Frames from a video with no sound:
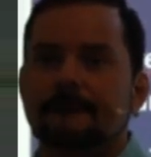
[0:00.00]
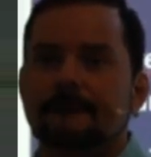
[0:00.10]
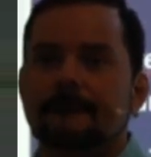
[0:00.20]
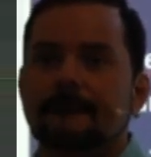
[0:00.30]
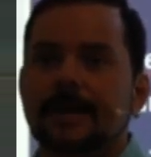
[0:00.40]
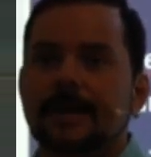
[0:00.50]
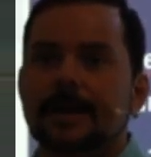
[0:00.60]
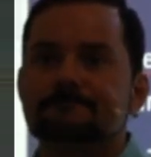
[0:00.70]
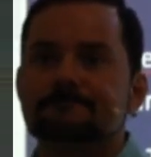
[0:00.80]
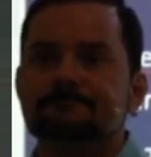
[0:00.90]
Okay.
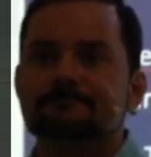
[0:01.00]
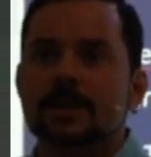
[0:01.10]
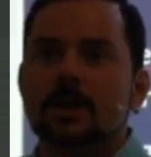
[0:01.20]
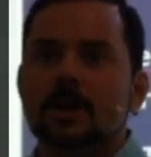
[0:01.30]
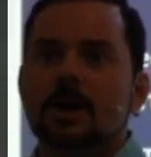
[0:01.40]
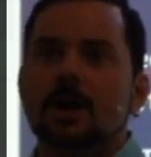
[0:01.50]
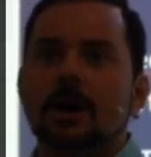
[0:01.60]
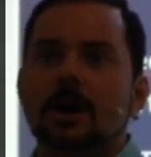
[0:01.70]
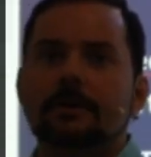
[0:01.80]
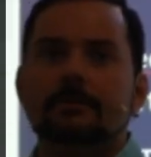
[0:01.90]
All
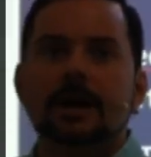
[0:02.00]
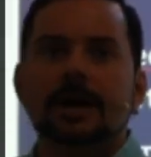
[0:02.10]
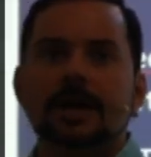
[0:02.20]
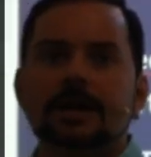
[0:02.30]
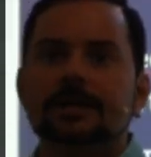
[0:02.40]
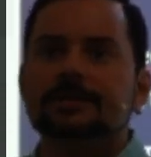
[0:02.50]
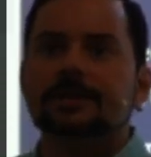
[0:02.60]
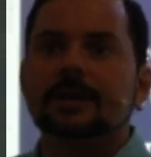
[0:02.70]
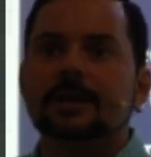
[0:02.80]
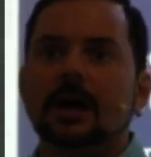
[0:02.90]
right.
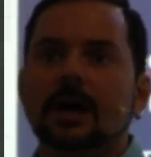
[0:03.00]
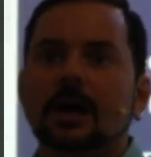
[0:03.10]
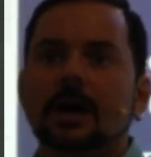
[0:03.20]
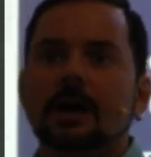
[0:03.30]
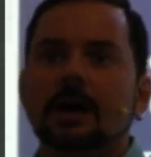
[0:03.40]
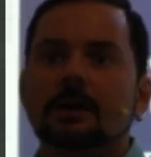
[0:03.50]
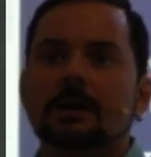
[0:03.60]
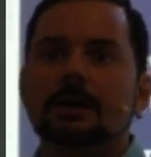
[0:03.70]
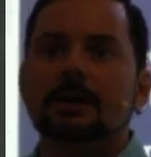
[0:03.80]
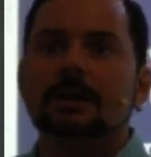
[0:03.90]
Um,
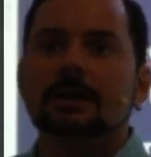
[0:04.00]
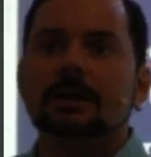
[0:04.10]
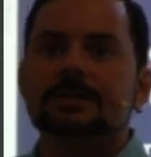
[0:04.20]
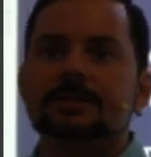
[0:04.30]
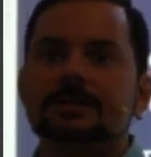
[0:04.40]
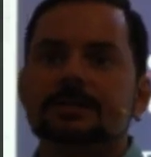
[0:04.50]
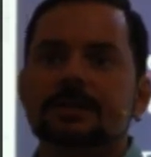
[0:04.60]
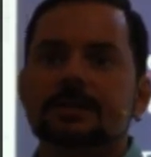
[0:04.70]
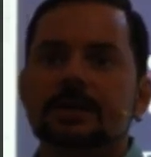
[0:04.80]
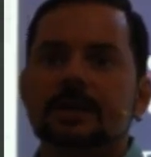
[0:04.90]
let's
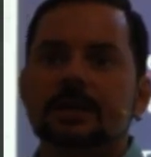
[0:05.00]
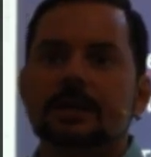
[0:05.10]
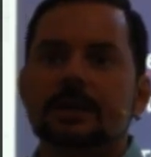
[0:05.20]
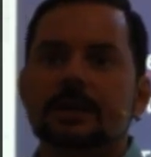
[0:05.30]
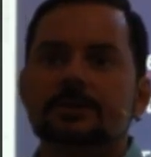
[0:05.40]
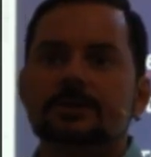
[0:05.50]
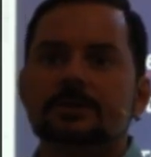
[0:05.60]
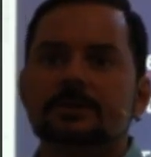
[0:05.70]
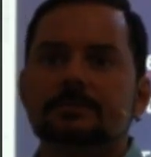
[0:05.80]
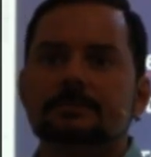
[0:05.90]
see. There's
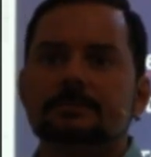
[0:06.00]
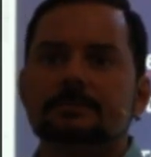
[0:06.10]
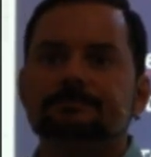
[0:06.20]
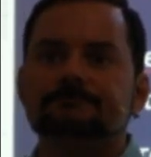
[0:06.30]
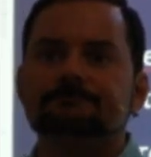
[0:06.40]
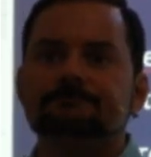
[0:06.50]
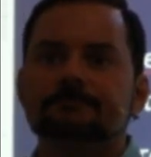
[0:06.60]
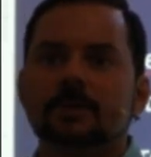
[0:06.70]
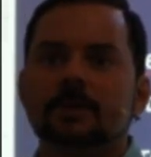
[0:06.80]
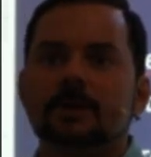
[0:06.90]
some
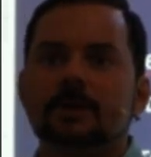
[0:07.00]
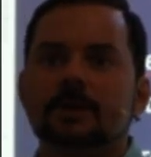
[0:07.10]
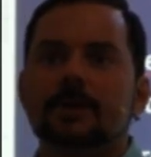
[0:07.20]
other